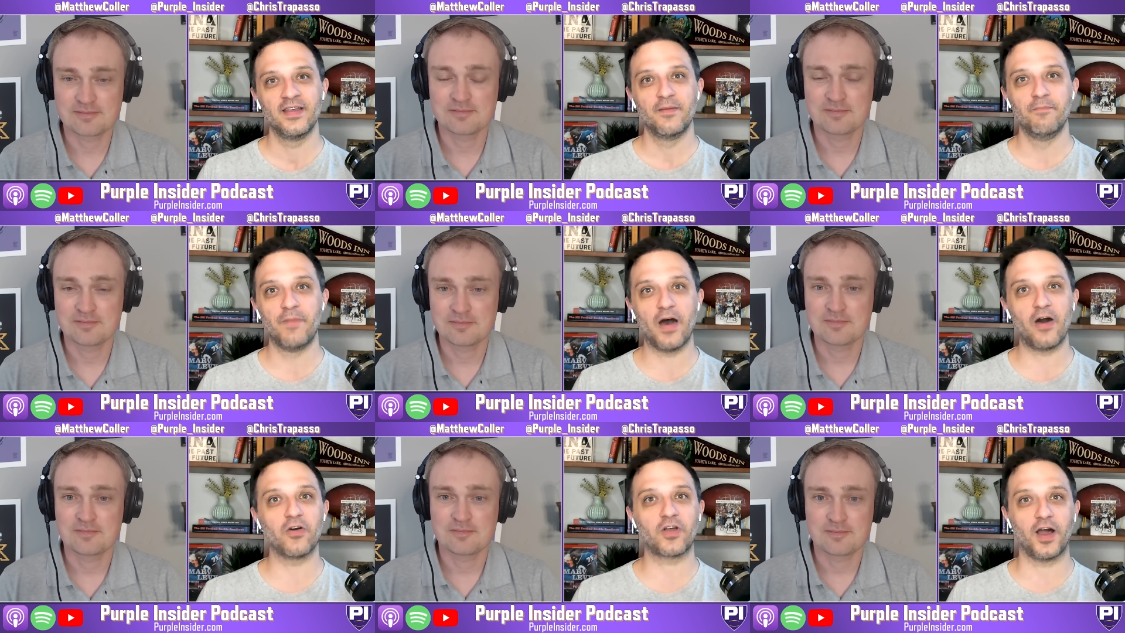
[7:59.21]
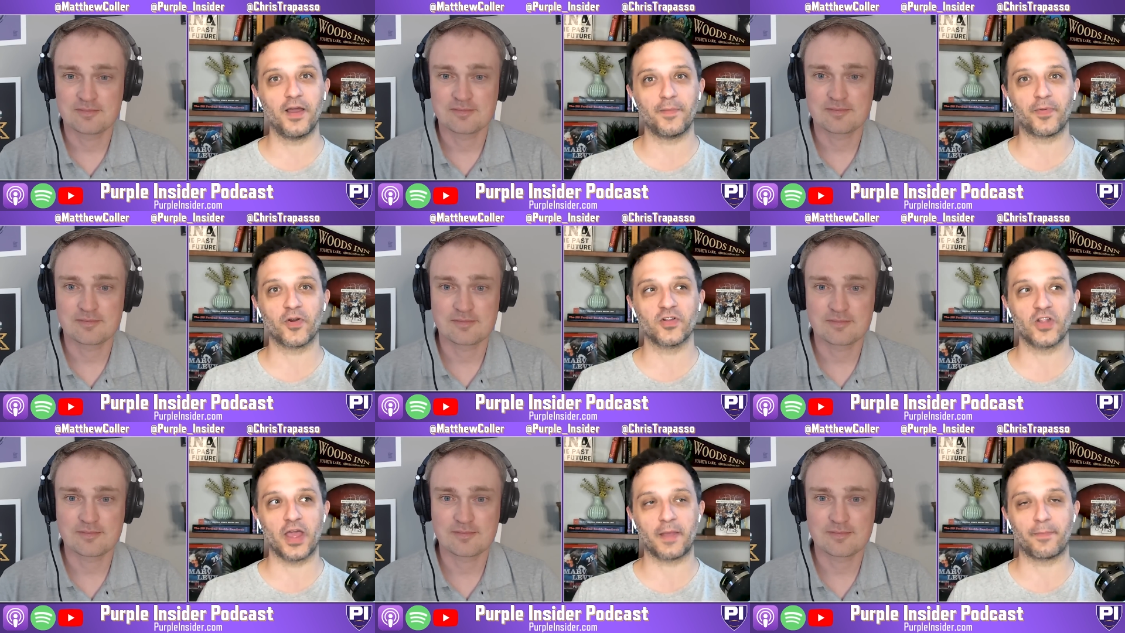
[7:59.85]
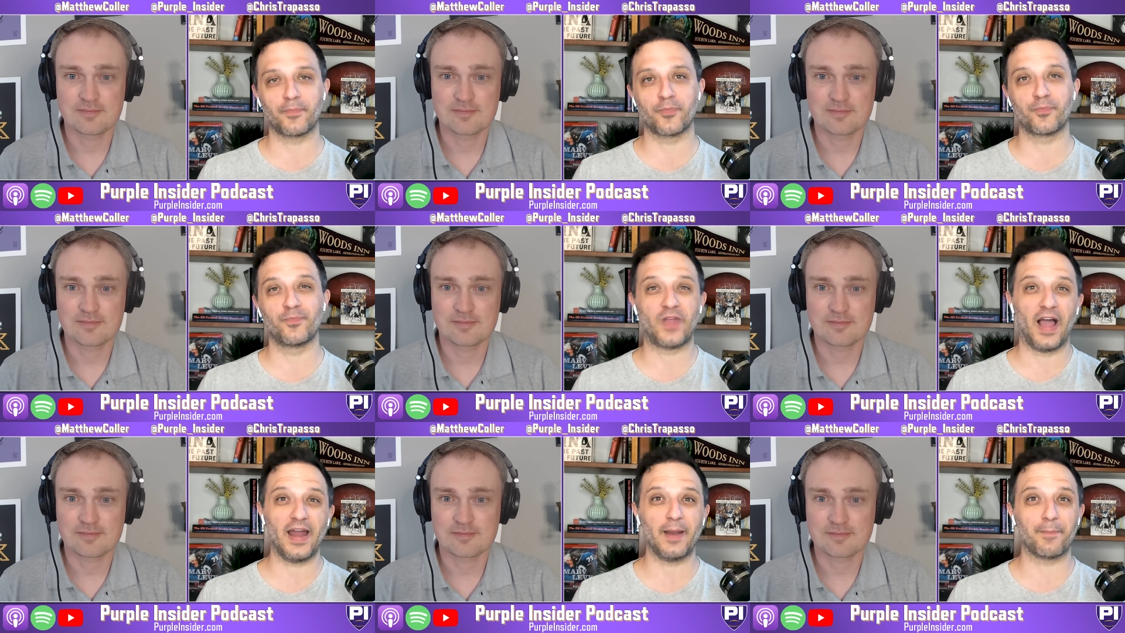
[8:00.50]
Speaker 1: Mel Kiper like
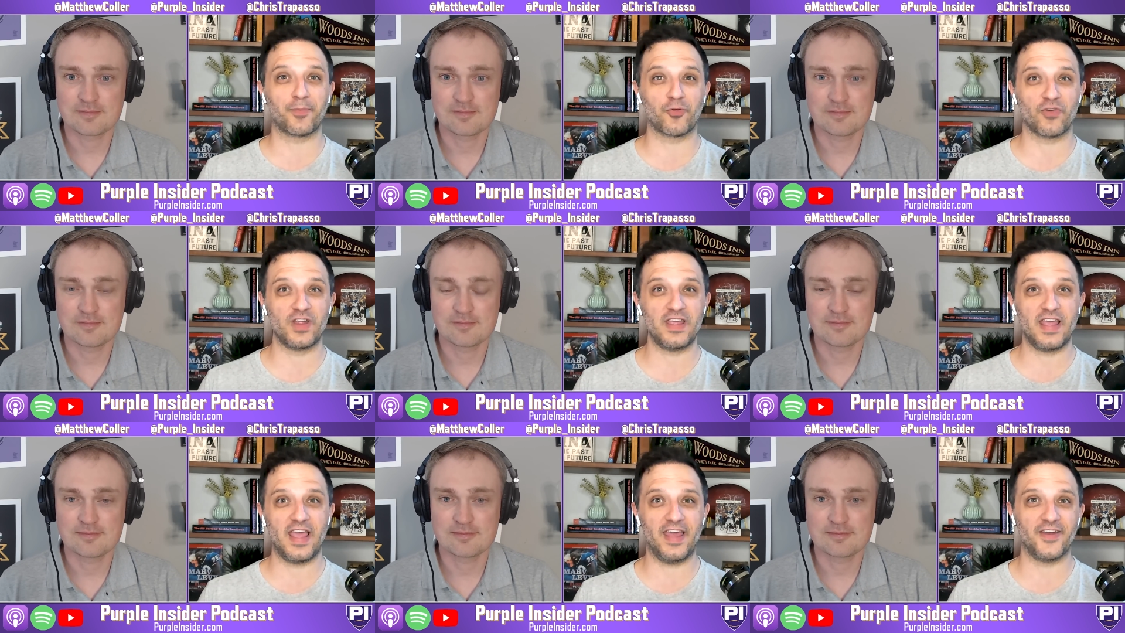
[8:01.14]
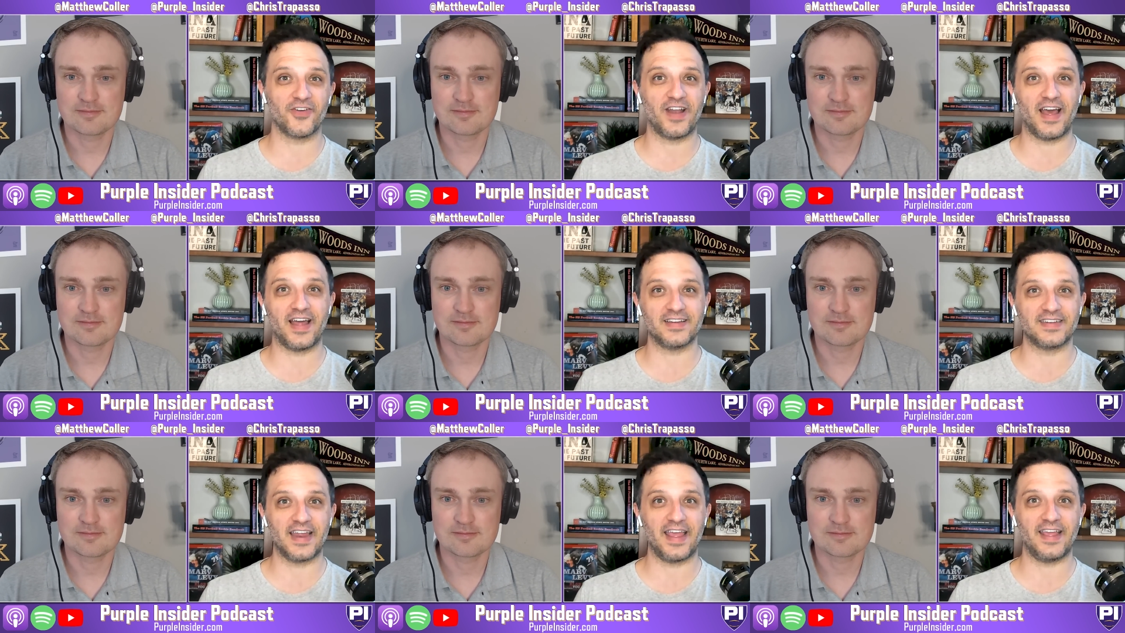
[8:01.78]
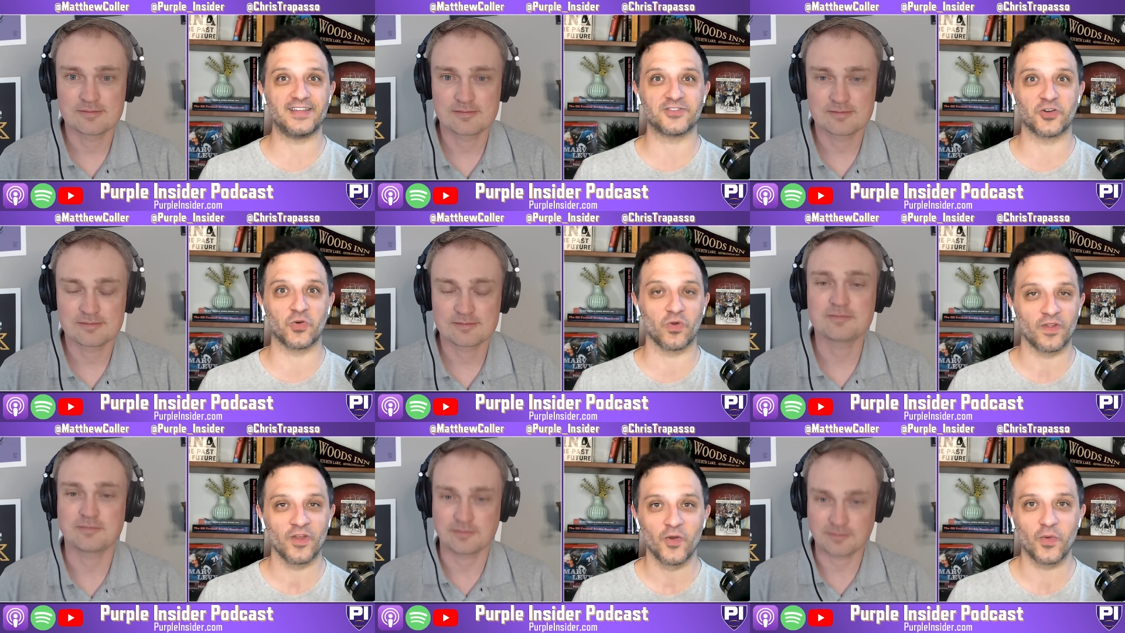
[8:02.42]
kind of pre-internet days
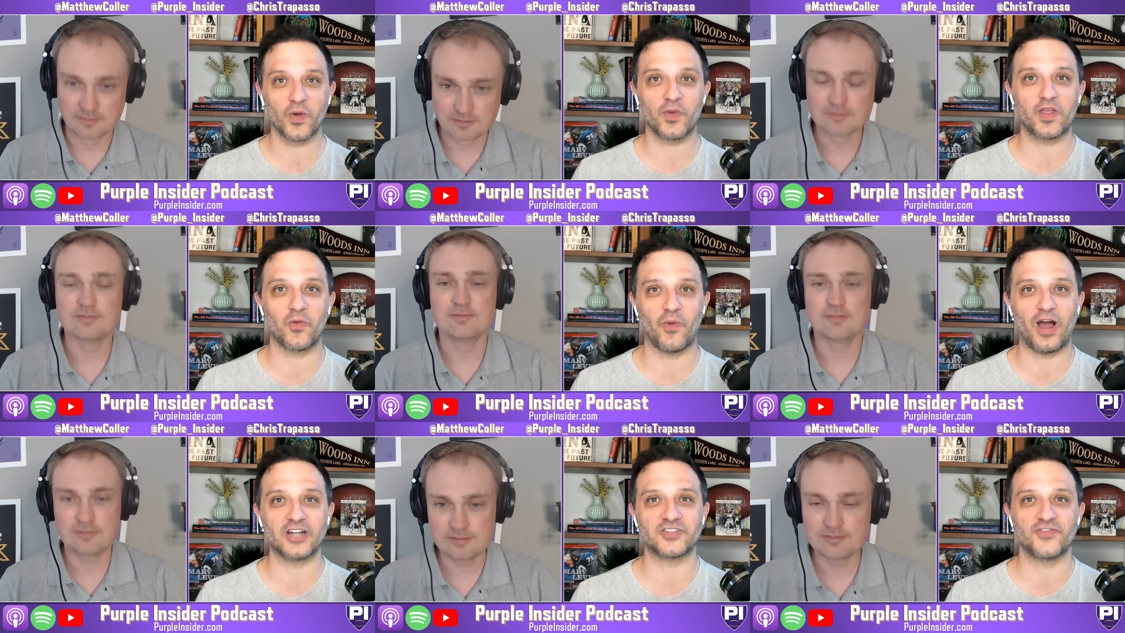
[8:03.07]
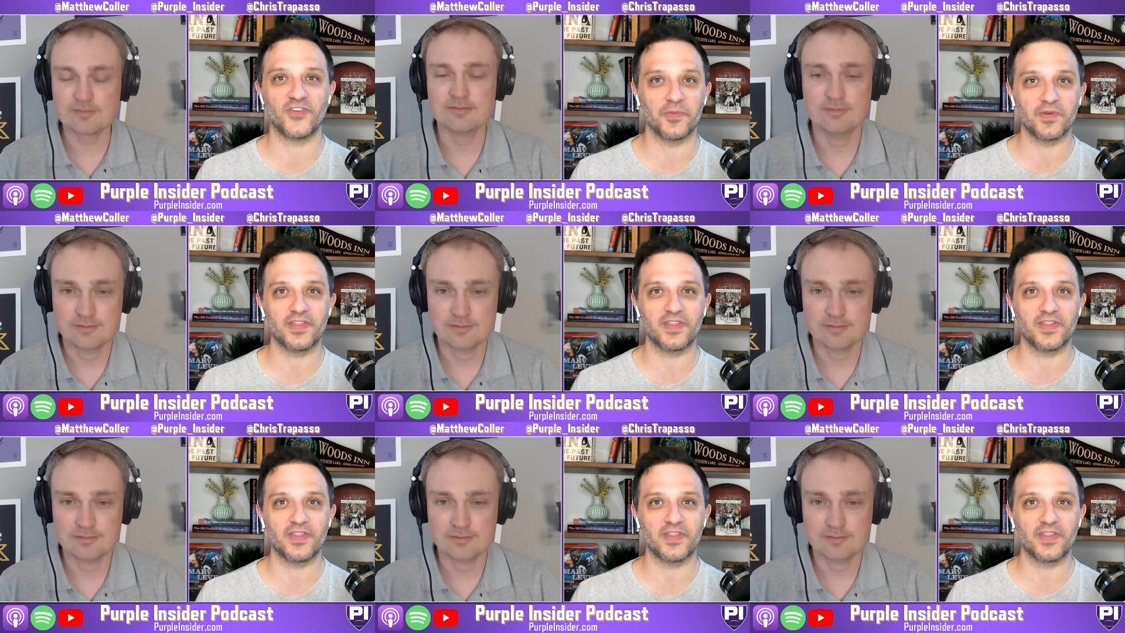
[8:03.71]
or where we could watch film